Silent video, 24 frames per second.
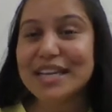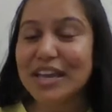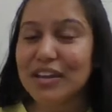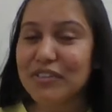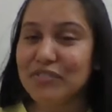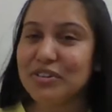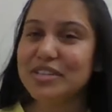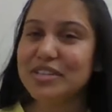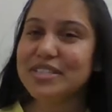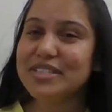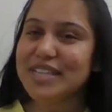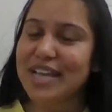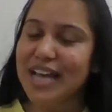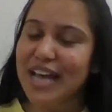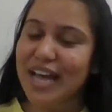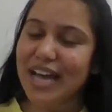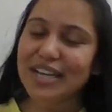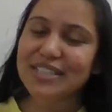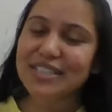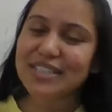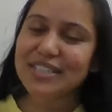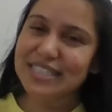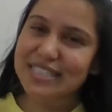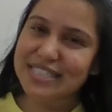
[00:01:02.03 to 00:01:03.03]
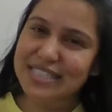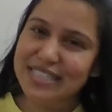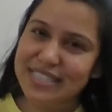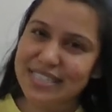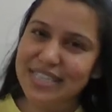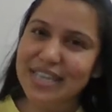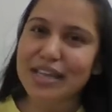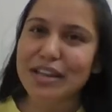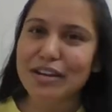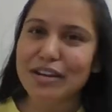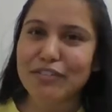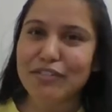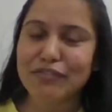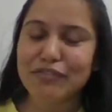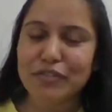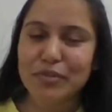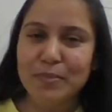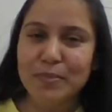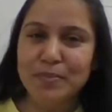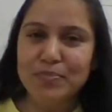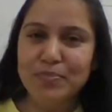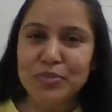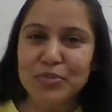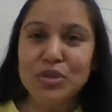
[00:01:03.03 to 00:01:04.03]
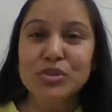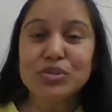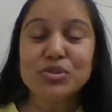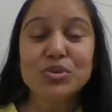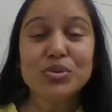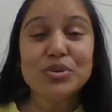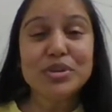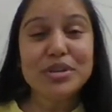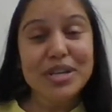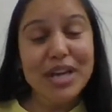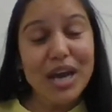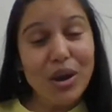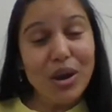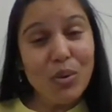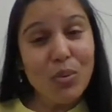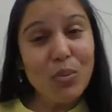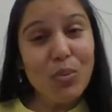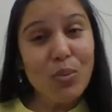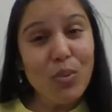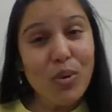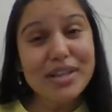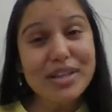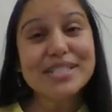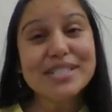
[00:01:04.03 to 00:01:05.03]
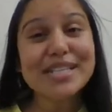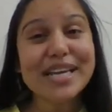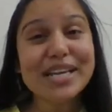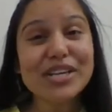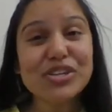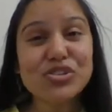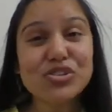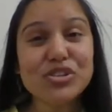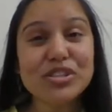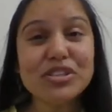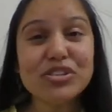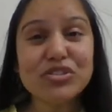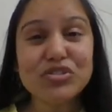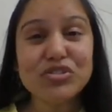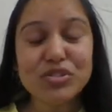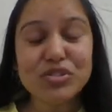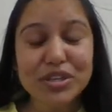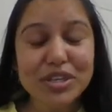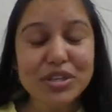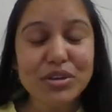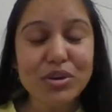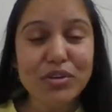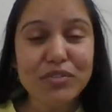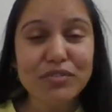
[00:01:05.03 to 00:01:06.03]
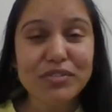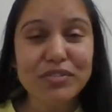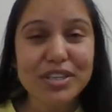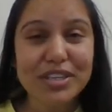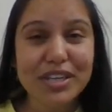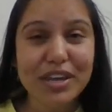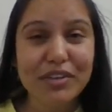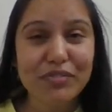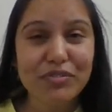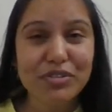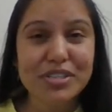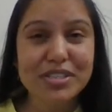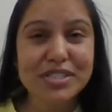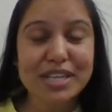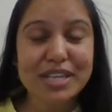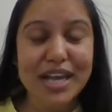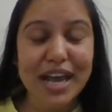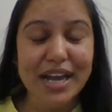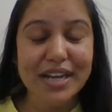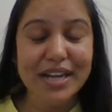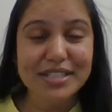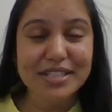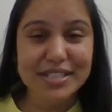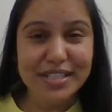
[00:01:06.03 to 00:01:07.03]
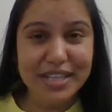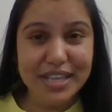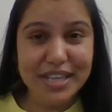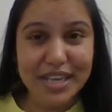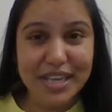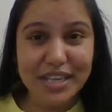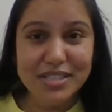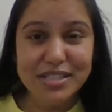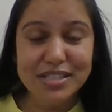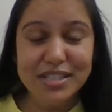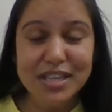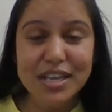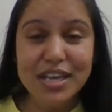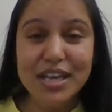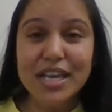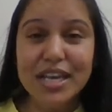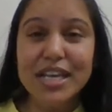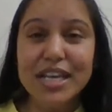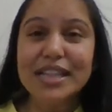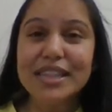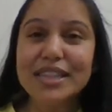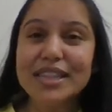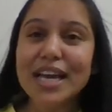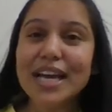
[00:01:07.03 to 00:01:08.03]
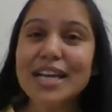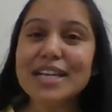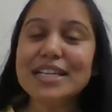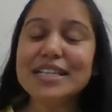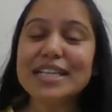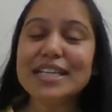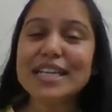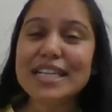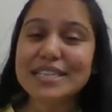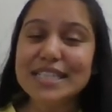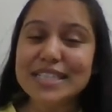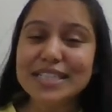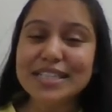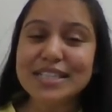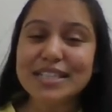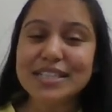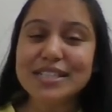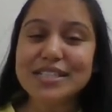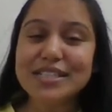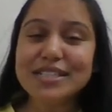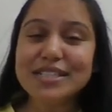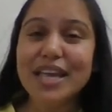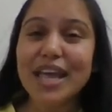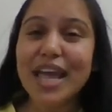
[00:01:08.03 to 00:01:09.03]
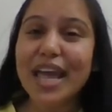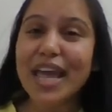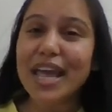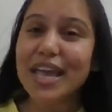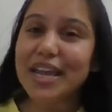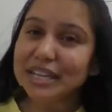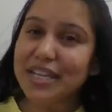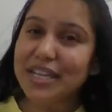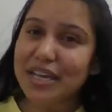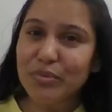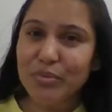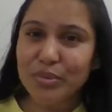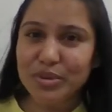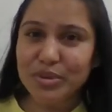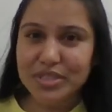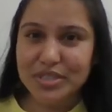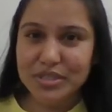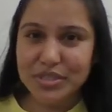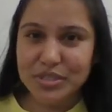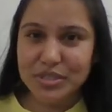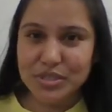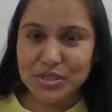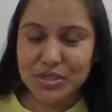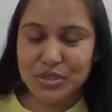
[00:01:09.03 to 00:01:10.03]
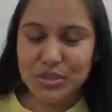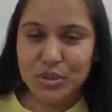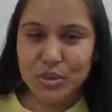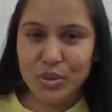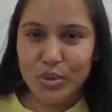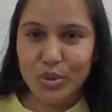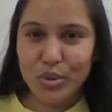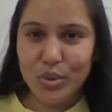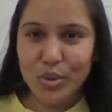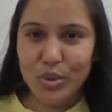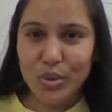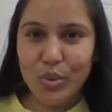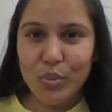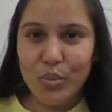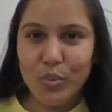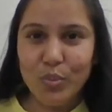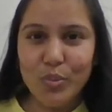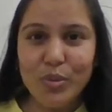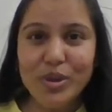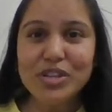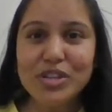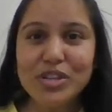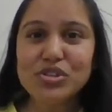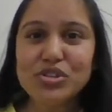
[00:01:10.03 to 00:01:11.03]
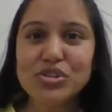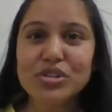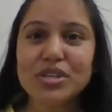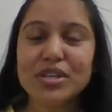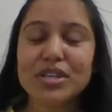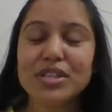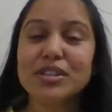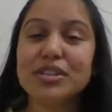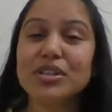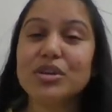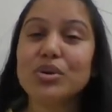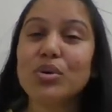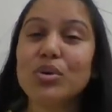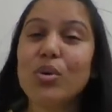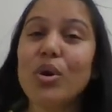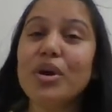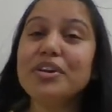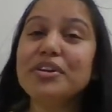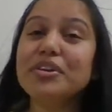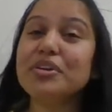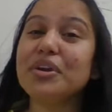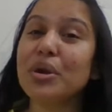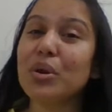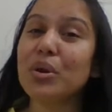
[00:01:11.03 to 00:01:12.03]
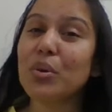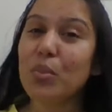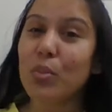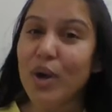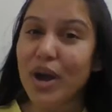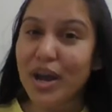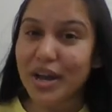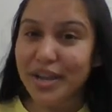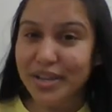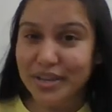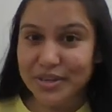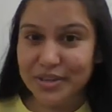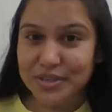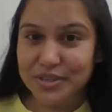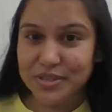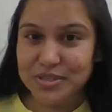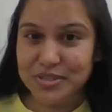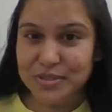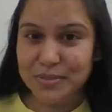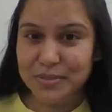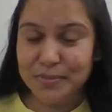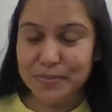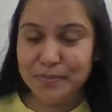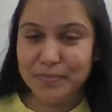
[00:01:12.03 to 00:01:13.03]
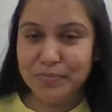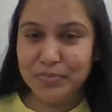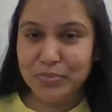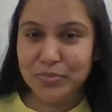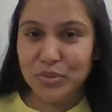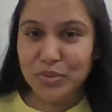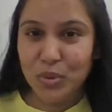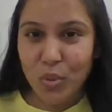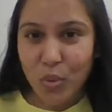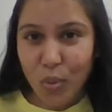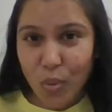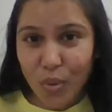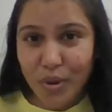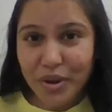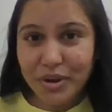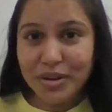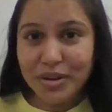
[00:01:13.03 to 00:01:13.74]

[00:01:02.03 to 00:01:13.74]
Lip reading: Evidence Act itself. So now what section 3 of the Evidence Act says, that it is any evidence which the court requires or